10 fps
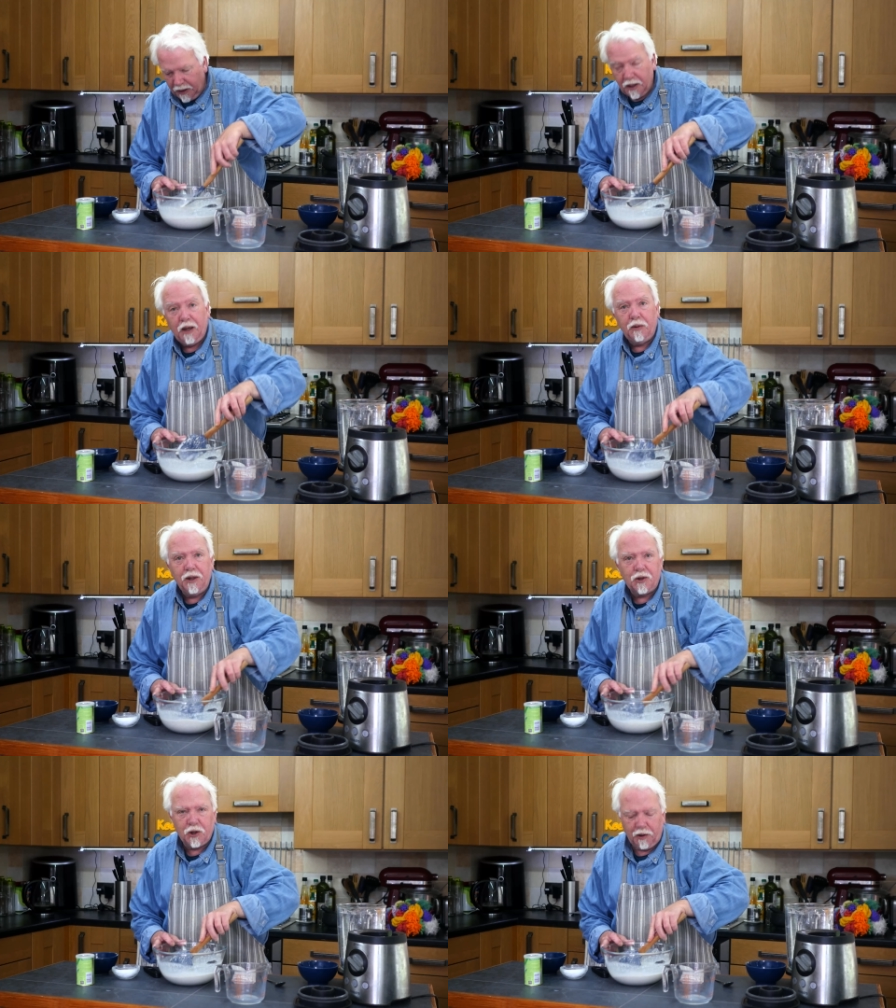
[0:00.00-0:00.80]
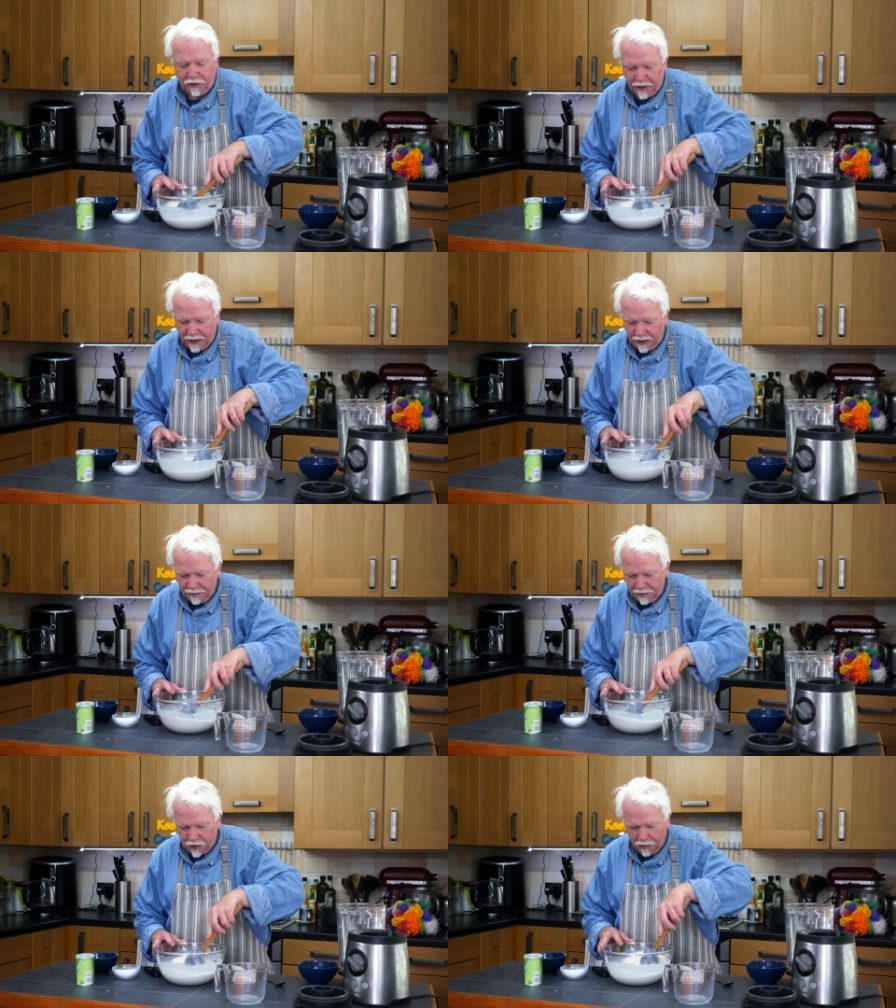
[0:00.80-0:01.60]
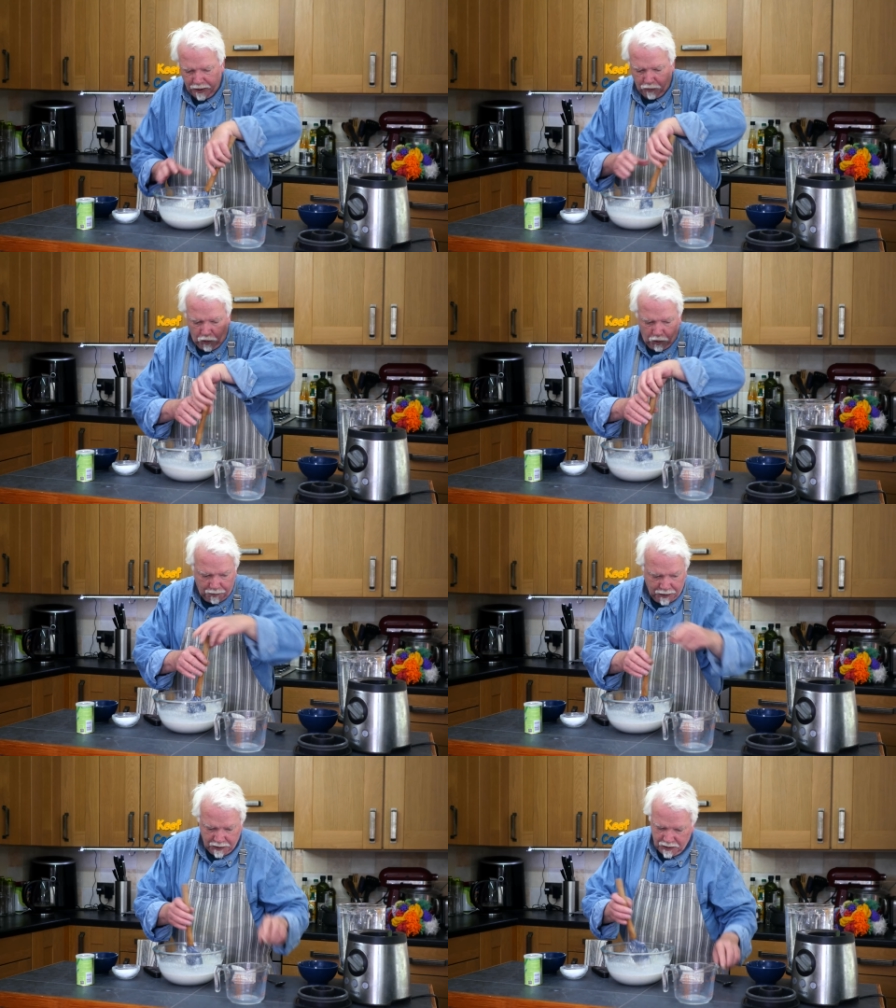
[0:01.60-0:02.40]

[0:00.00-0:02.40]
Now we need to cover it and leave it somewhere warm